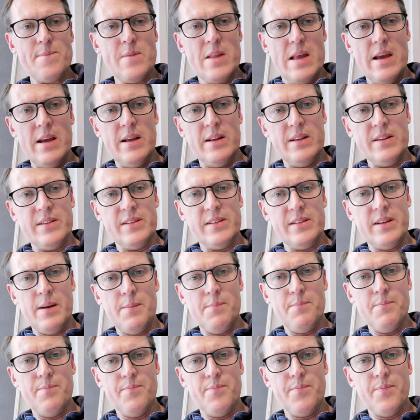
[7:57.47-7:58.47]
It's
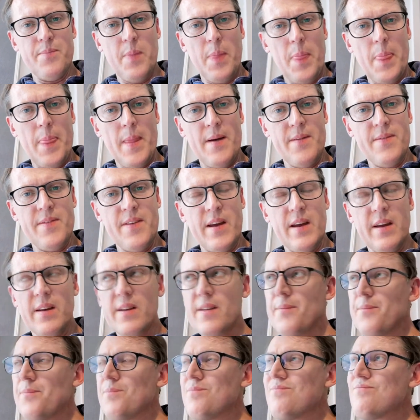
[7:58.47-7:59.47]
I think
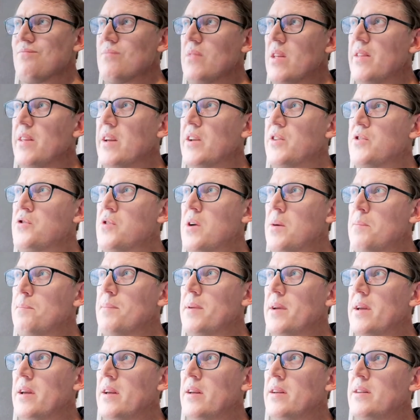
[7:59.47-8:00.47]
Trump
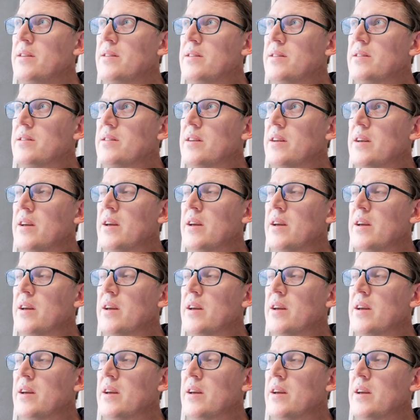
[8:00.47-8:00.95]
is